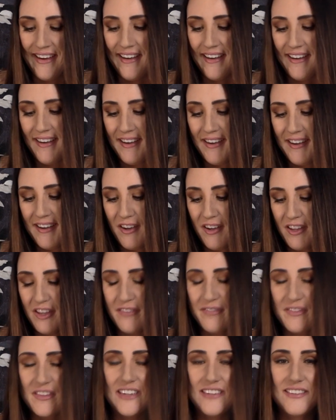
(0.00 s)
And all
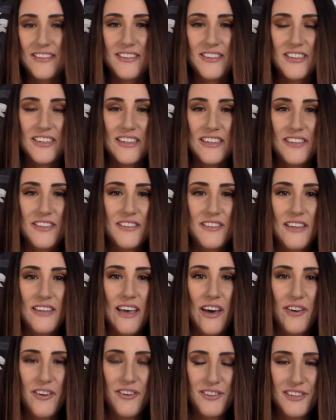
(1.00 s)
of this just
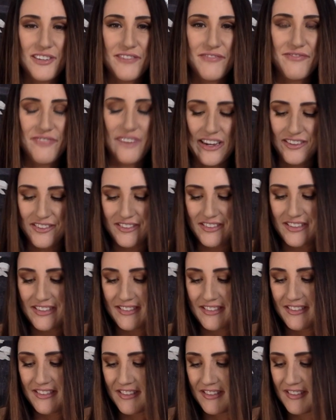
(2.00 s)
utterly fails.
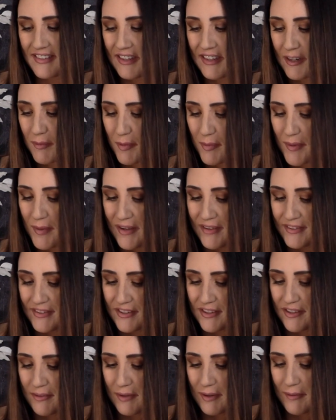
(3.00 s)
It's just terrible policy
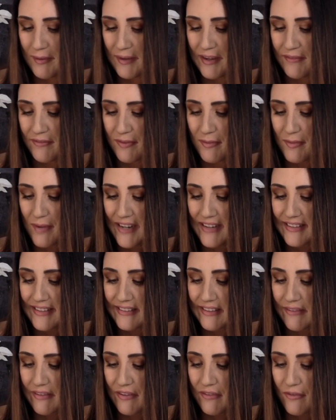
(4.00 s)
all the way around. From
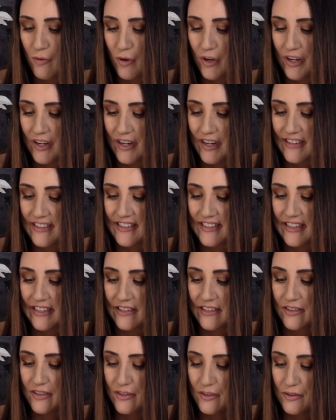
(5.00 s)
1974 to
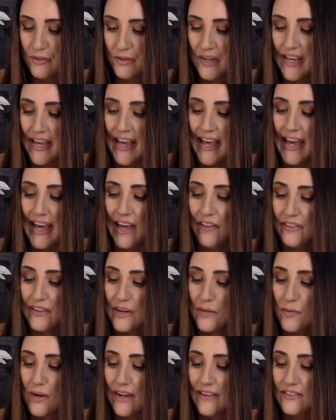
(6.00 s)
1982,
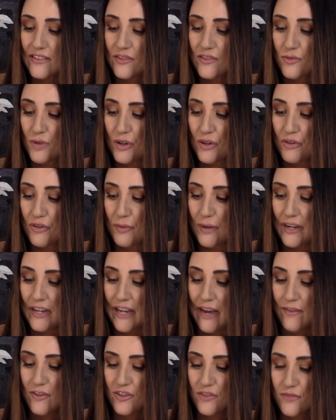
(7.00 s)
healthcare prices rose by an
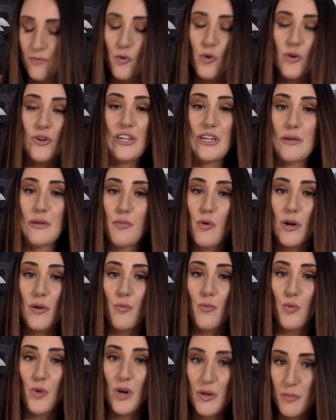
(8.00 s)
average of
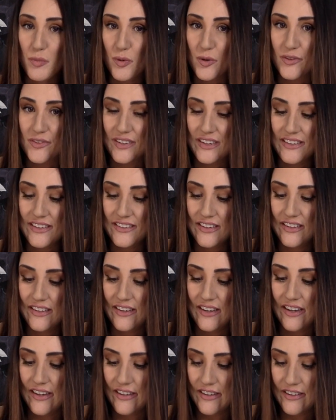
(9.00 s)
14.1%
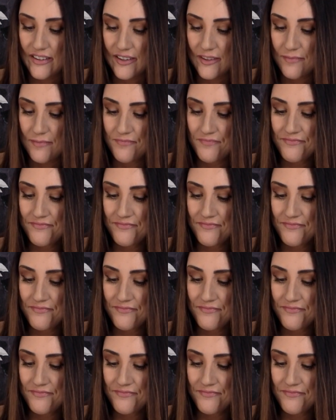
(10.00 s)
a year.